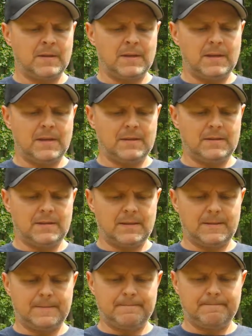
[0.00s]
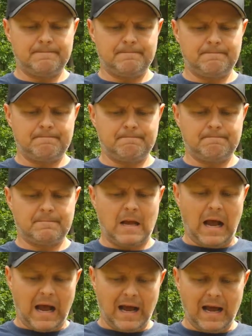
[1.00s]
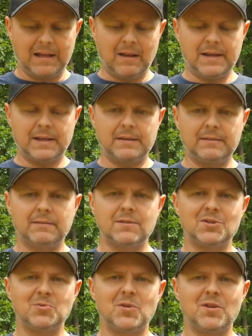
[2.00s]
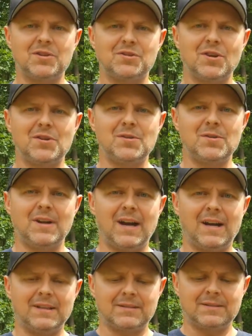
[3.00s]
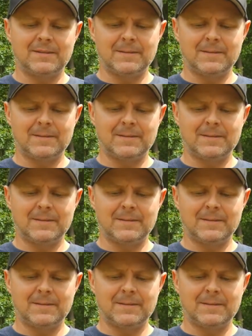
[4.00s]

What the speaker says: and I like it. Just wanted to show you guys.